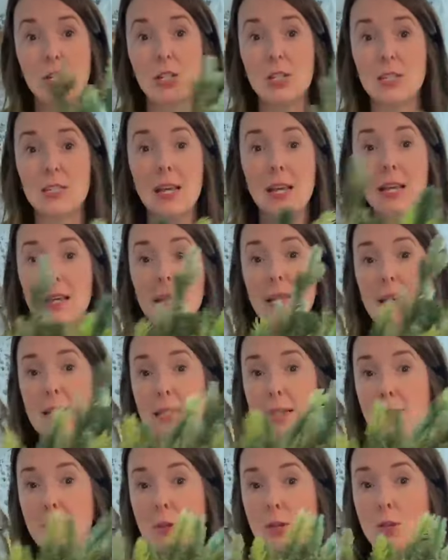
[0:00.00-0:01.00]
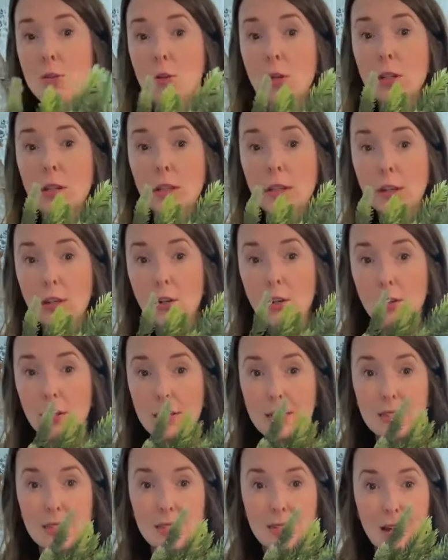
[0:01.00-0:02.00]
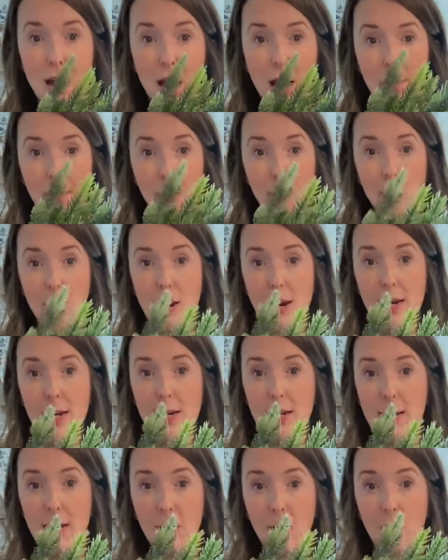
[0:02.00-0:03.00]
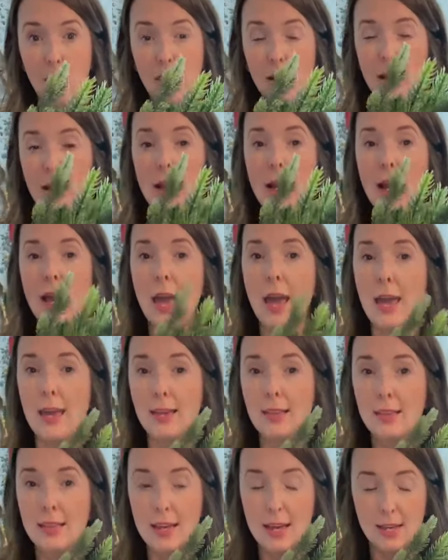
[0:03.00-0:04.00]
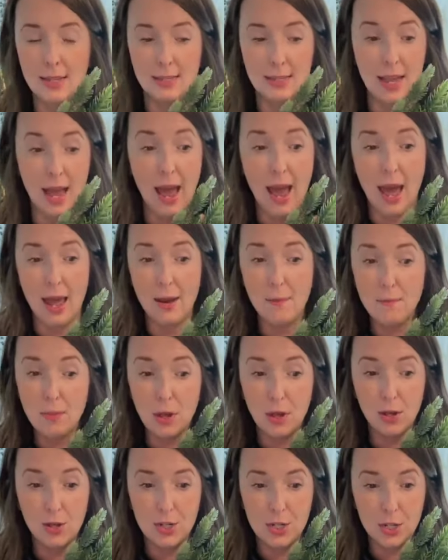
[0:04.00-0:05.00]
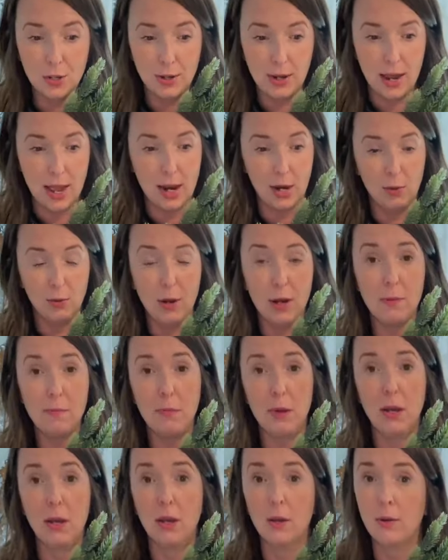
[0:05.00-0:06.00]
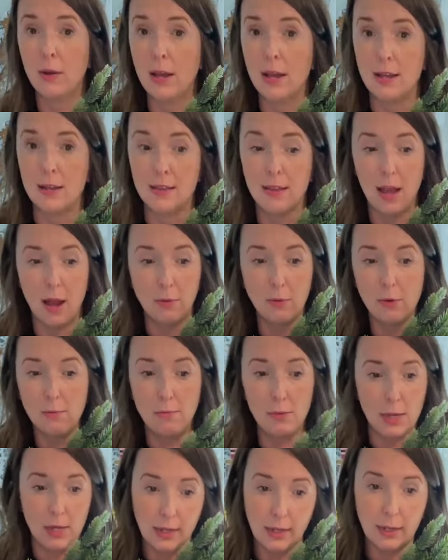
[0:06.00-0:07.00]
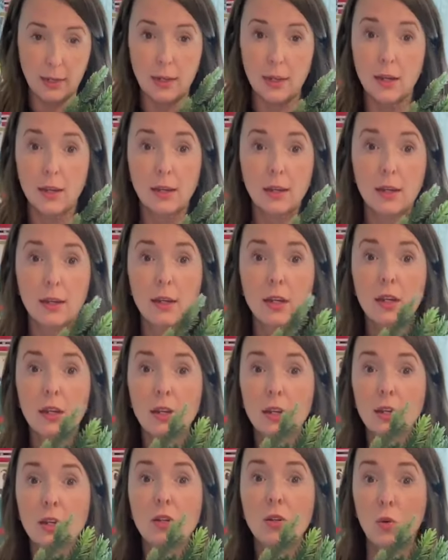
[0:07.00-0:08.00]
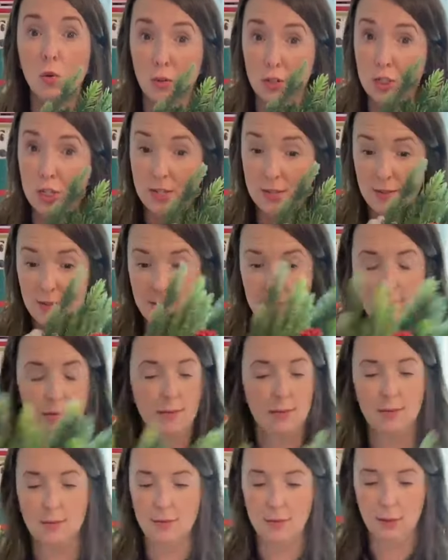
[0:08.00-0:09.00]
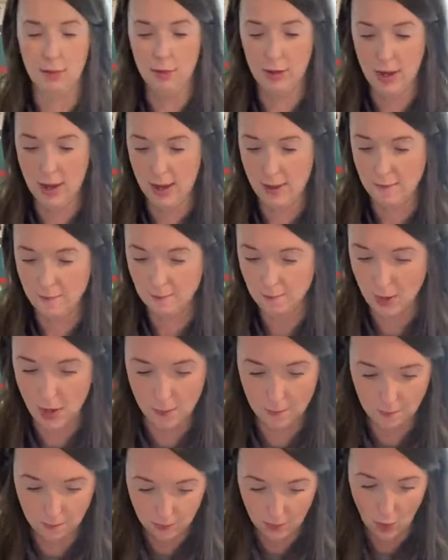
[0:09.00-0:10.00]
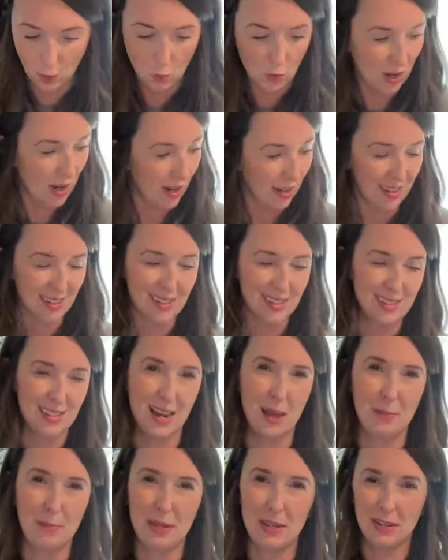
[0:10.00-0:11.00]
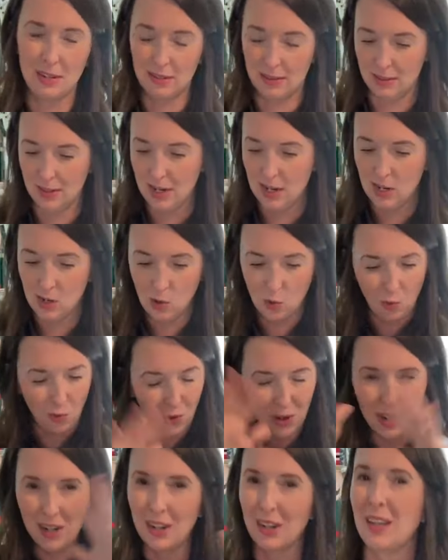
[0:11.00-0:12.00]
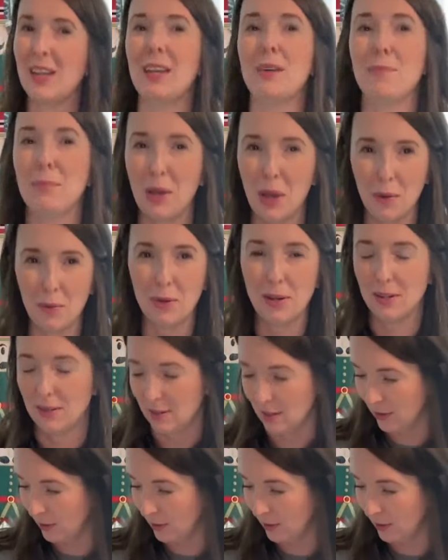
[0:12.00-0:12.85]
Just like this. I mean, you could literally stop right here, hang this, add a bow to it, add a red bow, and that would be gorgeous. Okay? But we're not going to stop here. We're going to keep going.